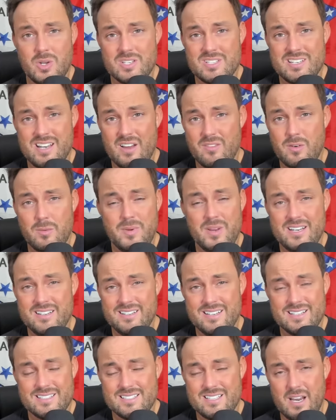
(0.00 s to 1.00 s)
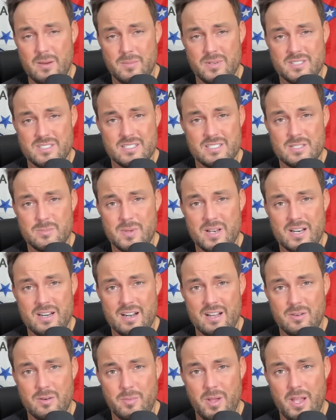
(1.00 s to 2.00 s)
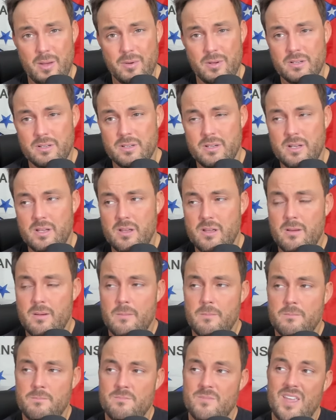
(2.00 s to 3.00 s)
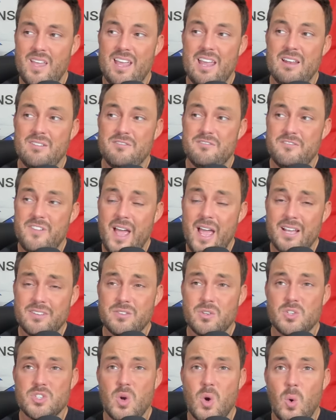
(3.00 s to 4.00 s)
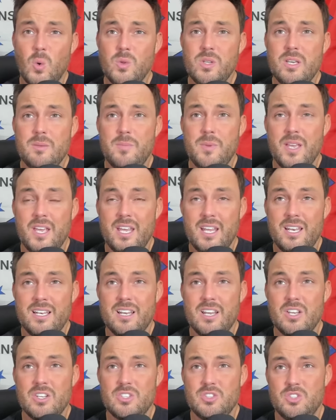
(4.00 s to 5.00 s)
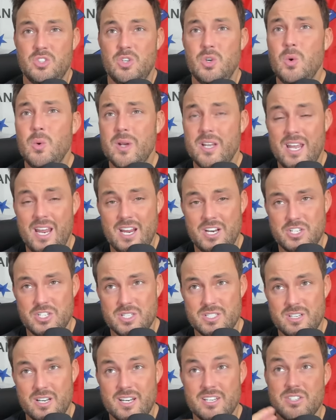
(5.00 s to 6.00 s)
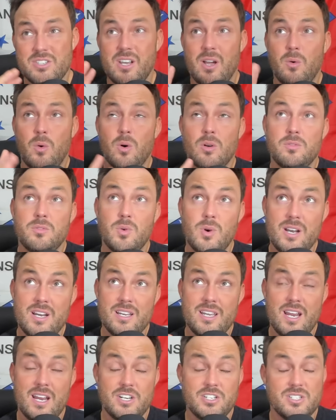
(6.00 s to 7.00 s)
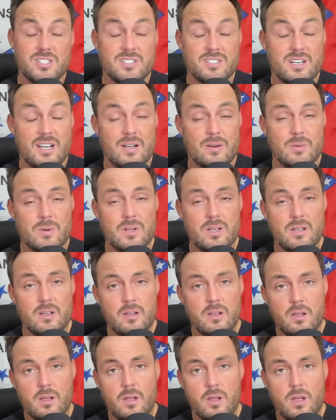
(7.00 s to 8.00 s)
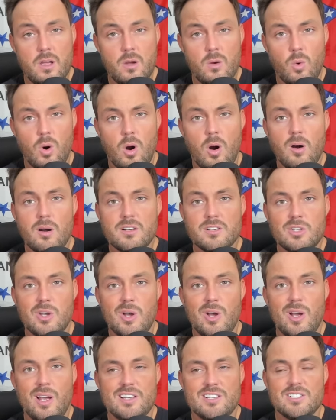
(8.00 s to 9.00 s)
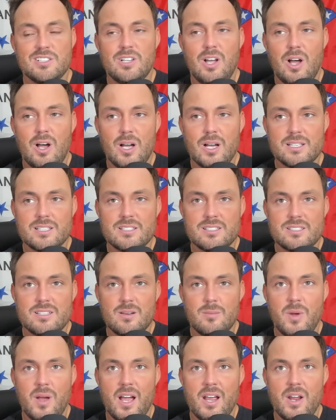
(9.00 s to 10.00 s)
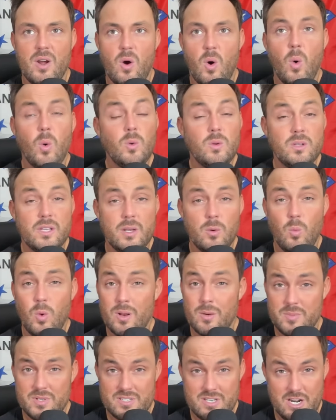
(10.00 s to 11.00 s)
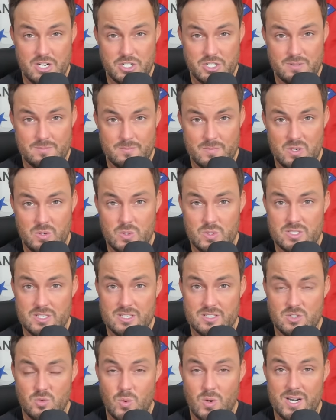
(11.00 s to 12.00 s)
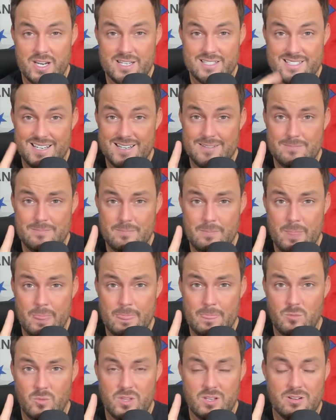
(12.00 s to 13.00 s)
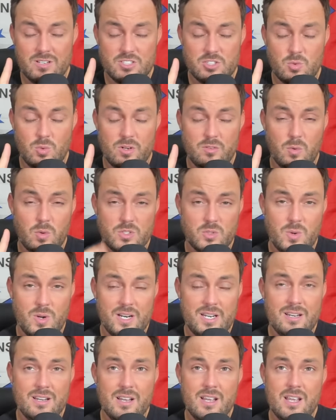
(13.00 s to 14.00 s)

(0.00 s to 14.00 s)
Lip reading: has never beaten Nick Saban since he's been at Alabama. In fact, there's only been three occasions now, where Arkansas has lost by only one possession. It was in 2010 when they lost 24-20.